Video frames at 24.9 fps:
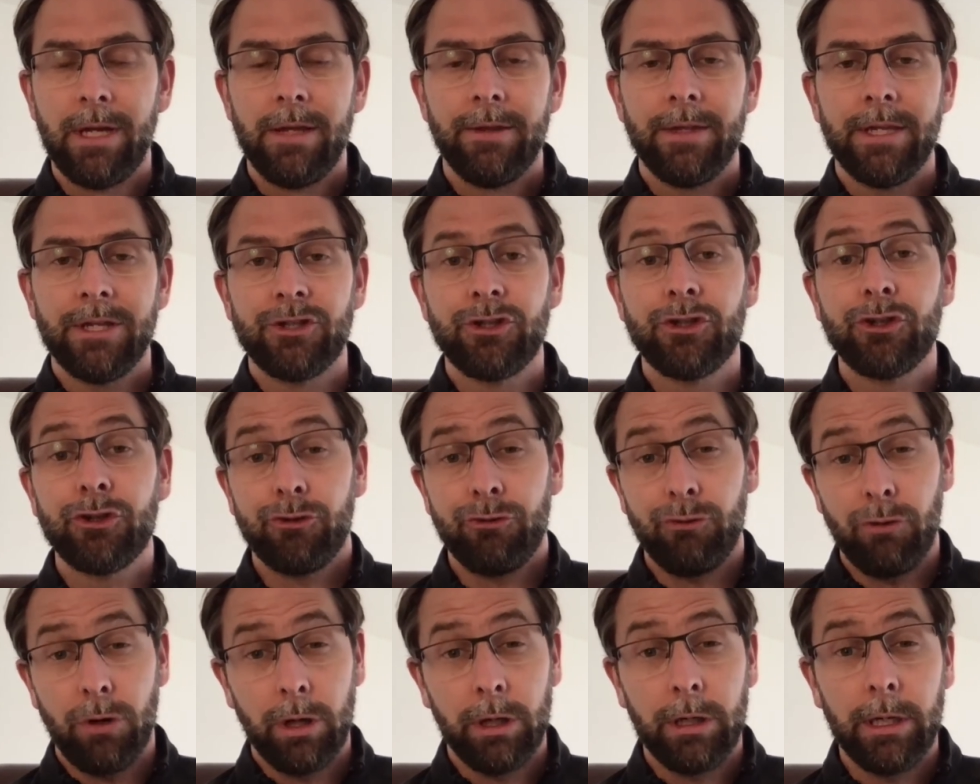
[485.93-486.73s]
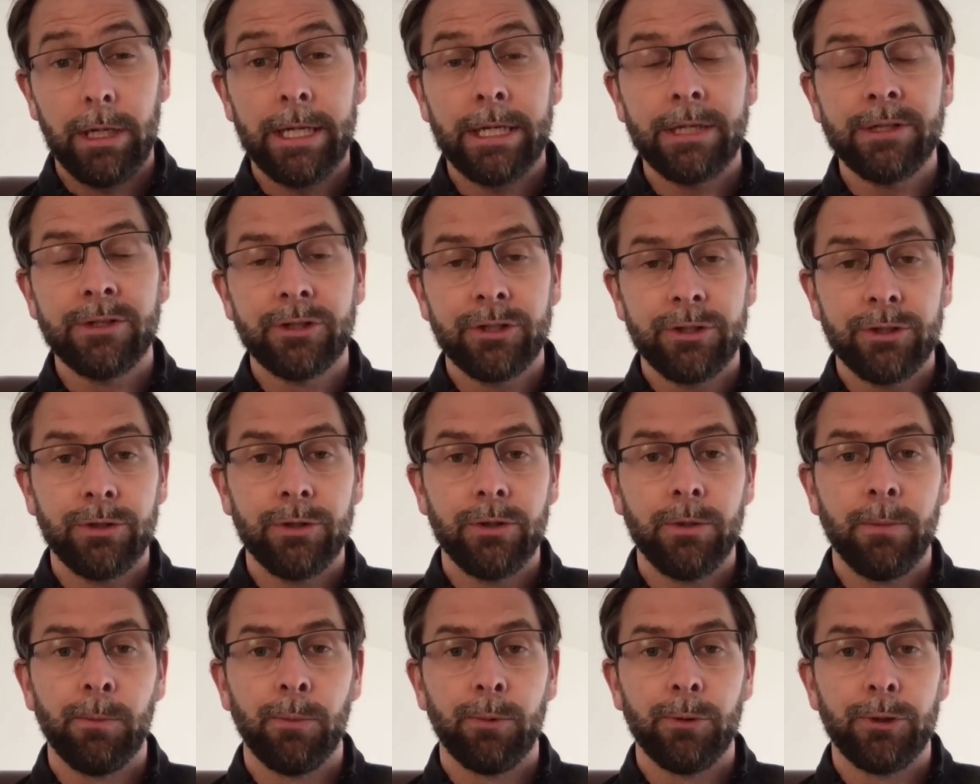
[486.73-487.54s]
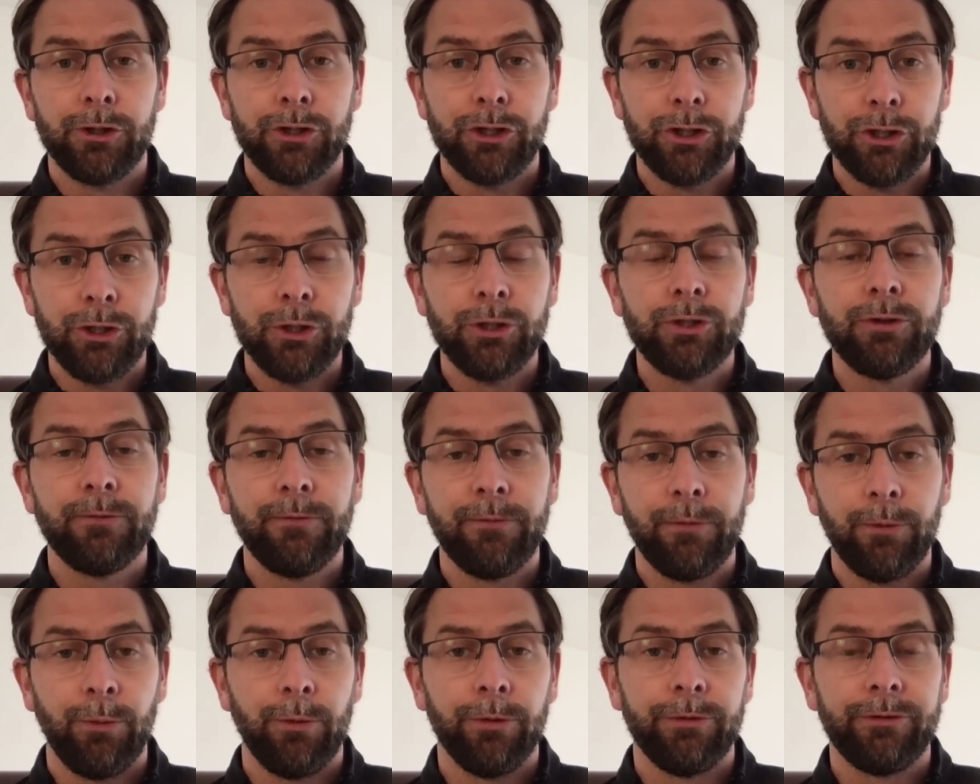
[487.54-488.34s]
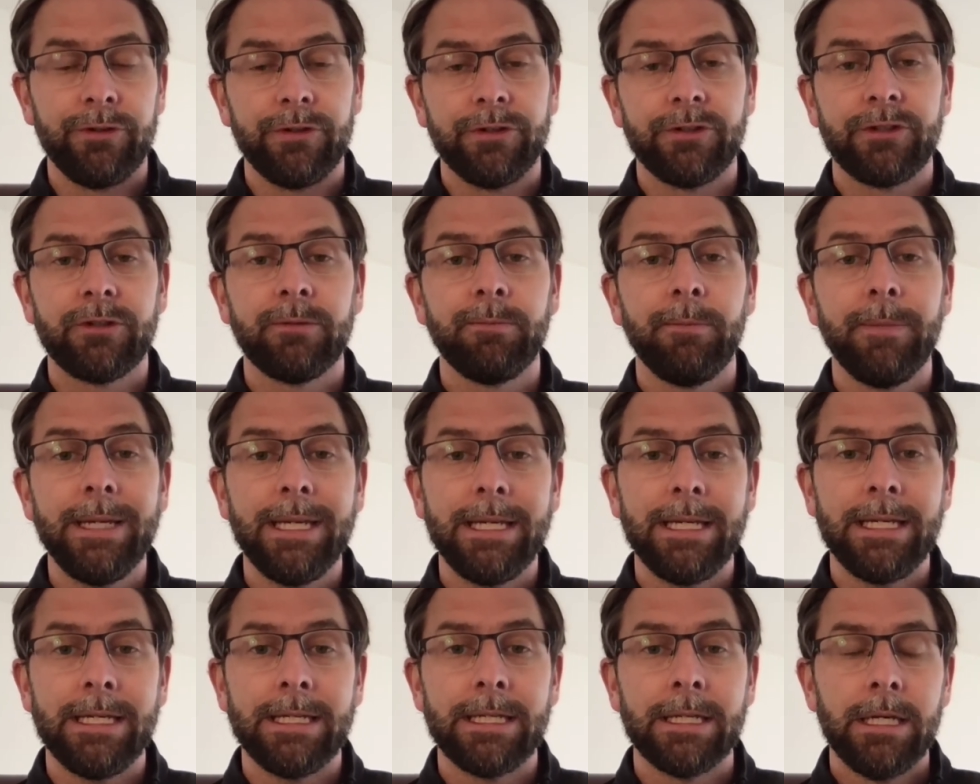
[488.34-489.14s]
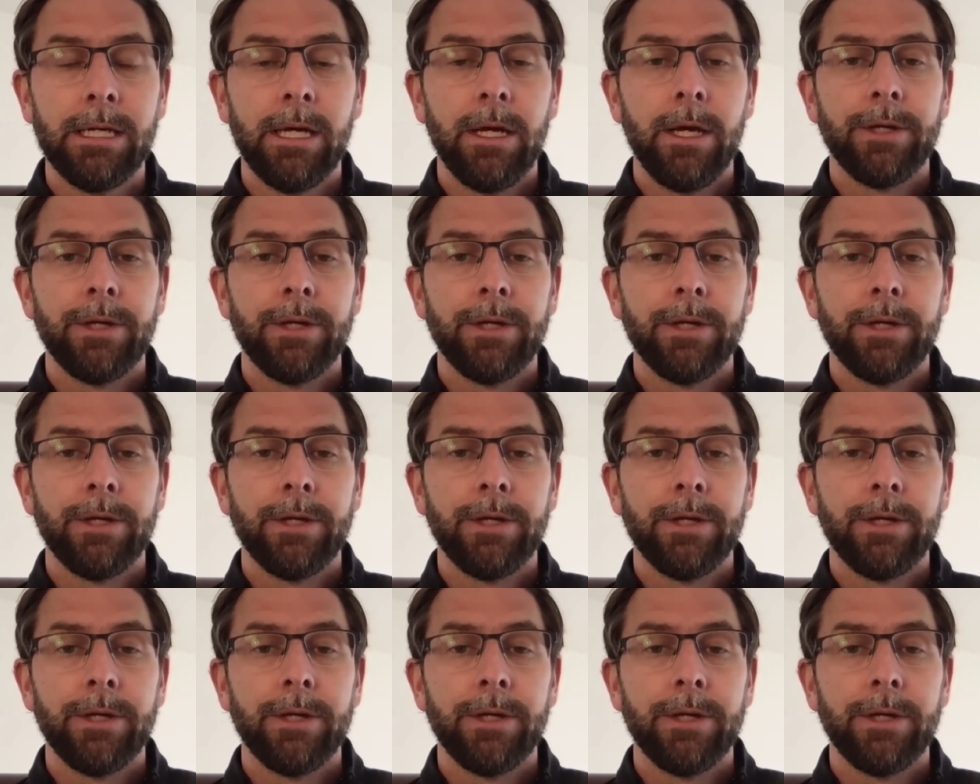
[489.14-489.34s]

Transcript: They're struggling to produce force at speed.